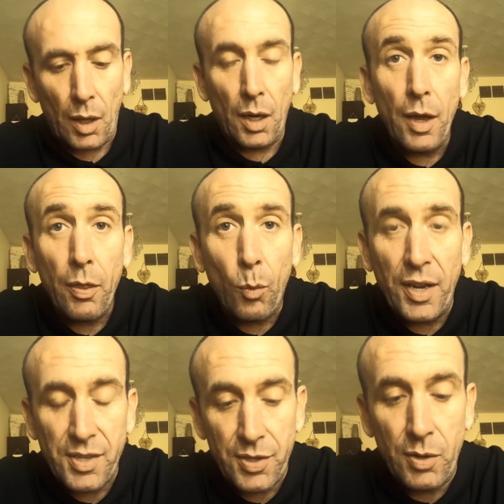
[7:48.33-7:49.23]
Another
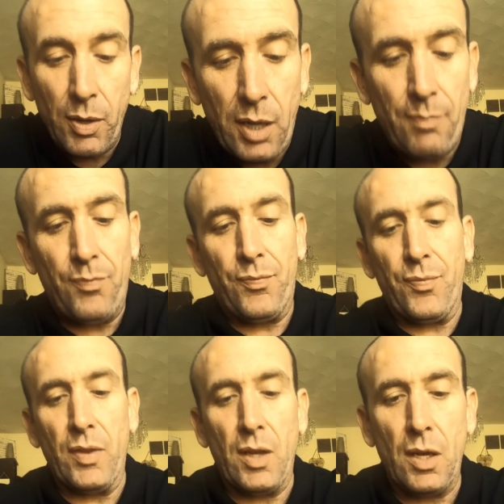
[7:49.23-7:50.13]
way to do it
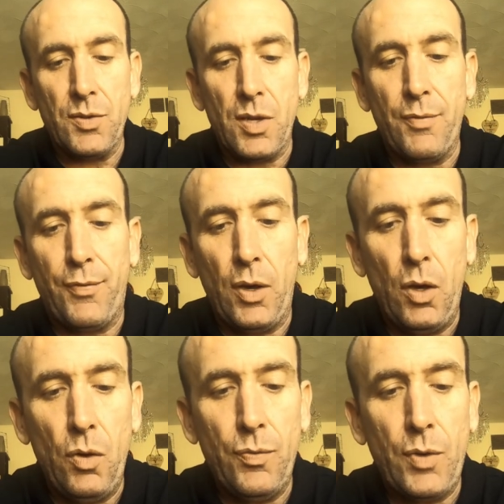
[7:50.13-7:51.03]
is if
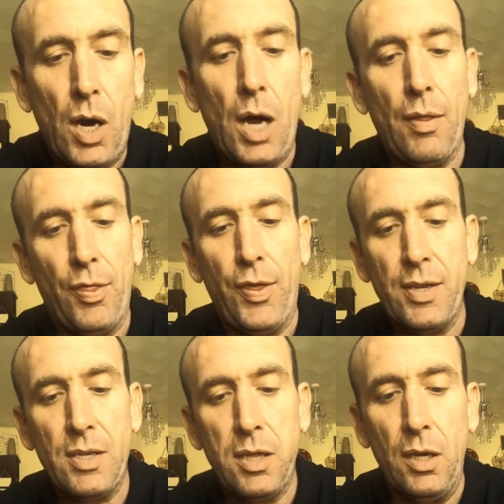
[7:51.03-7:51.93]
you've got
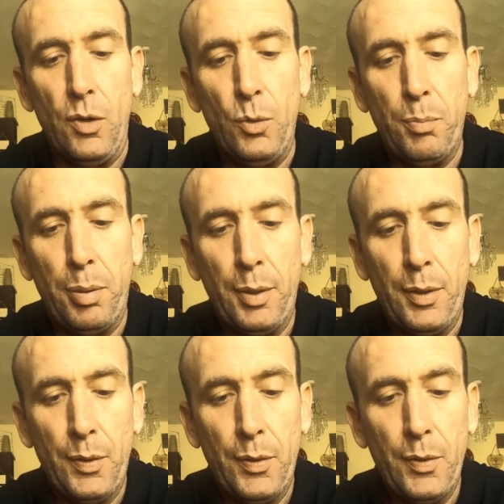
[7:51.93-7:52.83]
this loop
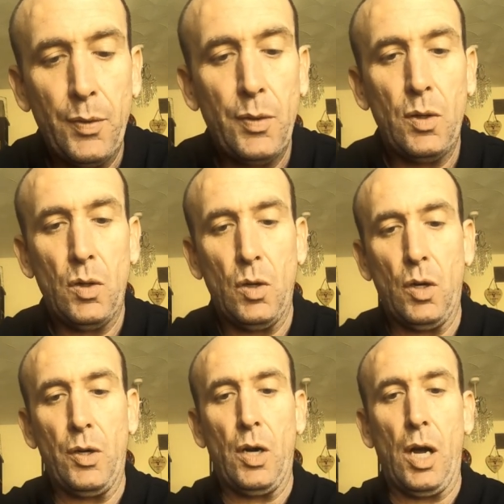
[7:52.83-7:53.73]

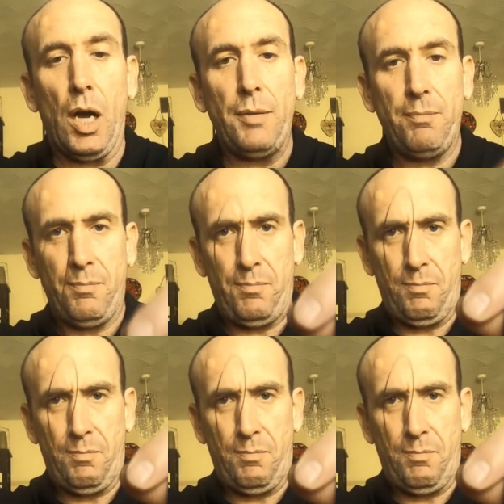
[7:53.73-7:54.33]
on your line